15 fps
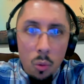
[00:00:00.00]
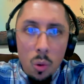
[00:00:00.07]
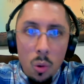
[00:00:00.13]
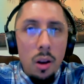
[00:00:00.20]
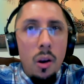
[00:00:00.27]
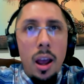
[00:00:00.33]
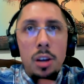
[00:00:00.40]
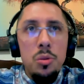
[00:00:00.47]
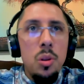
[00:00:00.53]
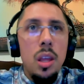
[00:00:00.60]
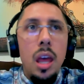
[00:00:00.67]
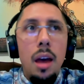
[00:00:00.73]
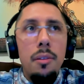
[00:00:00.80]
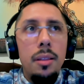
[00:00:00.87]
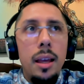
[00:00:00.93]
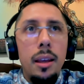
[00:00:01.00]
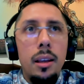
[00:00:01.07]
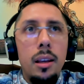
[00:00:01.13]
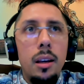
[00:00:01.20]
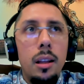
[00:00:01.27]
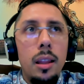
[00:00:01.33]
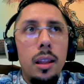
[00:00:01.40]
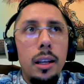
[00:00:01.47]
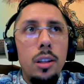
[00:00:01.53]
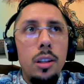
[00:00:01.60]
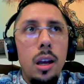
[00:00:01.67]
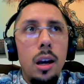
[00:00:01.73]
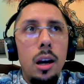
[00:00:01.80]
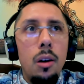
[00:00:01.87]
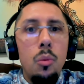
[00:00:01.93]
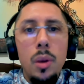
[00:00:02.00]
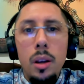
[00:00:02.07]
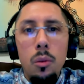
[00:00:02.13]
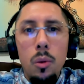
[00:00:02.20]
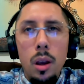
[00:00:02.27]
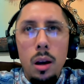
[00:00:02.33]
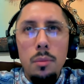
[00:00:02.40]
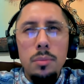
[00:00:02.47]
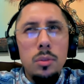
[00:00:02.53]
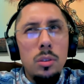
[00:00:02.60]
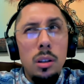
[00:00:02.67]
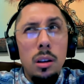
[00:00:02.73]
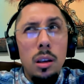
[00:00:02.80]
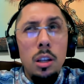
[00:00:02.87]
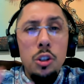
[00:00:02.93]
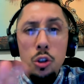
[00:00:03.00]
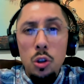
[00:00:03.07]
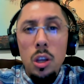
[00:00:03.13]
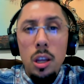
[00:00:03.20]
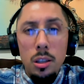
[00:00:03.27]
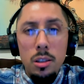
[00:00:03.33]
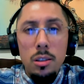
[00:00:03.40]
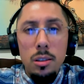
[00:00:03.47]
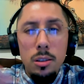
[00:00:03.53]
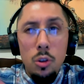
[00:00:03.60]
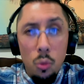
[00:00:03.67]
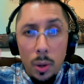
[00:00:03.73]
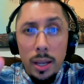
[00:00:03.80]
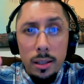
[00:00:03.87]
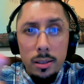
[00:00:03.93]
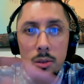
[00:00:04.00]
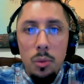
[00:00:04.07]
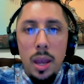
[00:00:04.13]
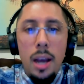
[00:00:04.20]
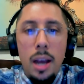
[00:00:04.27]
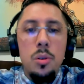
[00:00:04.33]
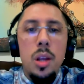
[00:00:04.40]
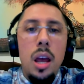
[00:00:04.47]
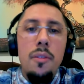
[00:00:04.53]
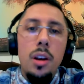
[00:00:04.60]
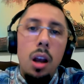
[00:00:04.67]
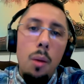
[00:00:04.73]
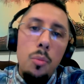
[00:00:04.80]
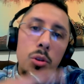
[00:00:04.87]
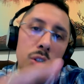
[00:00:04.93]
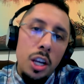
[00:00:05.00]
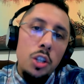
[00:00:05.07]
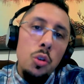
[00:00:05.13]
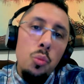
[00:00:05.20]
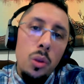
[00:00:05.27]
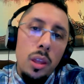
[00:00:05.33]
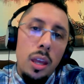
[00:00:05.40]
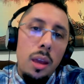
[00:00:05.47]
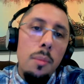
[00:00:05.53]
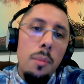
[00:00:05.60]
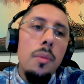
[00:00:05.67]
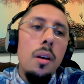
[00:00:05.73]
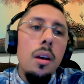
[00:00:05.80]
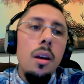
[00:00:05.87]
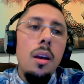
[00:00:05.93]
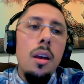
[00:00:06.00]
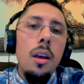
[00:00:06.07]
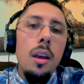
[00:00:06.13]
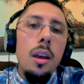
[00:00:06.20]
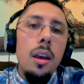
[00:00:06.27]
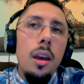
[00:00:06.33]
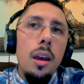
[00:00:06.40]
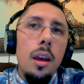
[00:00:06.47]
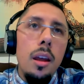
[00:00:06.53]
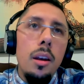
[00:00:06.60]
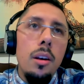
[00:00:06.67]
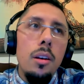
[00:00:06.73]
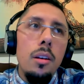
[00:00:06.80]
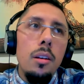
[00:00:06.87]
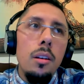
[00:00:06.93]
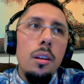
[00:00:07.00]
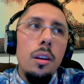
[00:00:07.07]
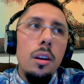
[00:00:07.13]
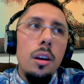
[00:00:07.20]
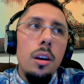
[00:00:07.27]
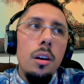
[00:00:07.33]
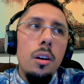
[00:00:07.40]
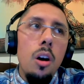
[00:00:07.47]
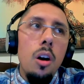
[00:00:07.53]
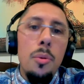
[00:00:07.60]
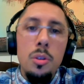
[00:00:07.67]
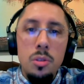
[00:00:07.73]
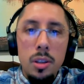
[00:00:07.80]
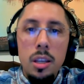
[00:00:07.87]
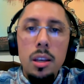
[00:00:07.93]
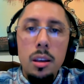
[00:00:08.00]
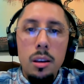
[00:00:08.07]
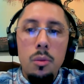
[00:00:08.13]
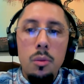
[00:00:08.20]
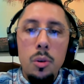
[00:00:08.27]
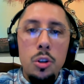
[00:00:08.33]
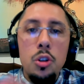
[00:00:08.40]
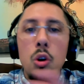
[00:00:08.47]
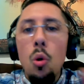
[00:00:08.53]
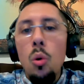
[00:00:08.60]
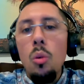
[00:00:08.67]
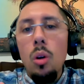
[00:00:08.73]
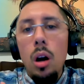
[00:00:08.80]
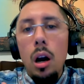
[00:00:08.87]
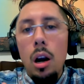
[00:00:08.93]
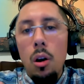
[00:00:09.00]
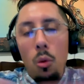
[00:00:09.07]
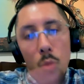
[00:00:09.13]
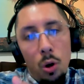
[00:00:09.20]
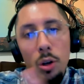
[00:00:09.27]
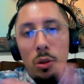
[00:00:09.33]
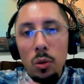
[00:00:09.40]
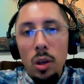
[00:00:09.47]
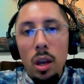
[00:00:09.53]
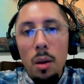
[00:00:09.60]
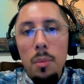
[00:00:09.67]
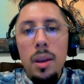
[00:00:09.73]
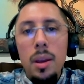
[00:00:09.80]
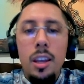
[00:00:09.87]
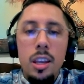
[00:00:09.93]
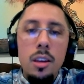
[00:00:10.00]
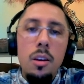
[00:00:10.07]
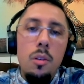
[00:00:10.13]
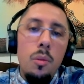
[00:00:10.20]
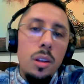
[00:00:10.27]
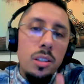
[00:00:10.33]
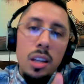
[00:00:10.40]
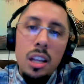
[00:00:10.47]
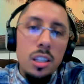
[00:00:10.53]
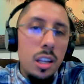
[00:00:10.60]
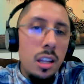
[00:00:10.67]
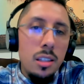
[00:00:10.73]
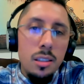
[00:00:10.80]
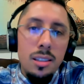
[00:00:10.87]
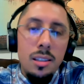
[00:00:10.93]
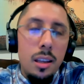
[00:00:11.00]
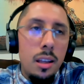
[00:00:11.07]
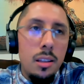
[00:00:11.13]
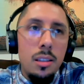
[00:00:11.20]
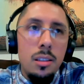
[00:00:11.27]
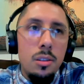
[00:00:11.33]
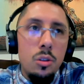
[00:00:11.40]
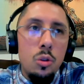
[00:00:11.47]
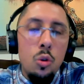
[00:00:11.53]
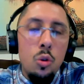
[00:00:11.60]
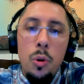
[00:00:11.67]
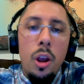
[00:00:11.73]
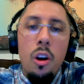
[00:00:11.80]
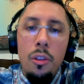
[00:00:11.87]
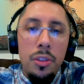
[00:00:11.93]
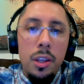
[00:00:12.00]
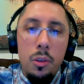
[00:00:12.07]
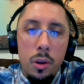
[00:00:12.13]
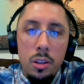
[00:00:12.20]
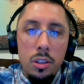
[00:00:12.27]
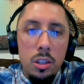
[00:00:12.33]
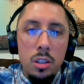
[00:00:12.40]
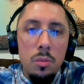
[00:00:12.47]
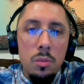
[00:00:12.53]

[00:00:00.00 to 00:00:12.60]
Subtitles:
I actually have we each 2 weeks we actually have a conversation with him, and obviously we show our work to him, and it's super healthy criticism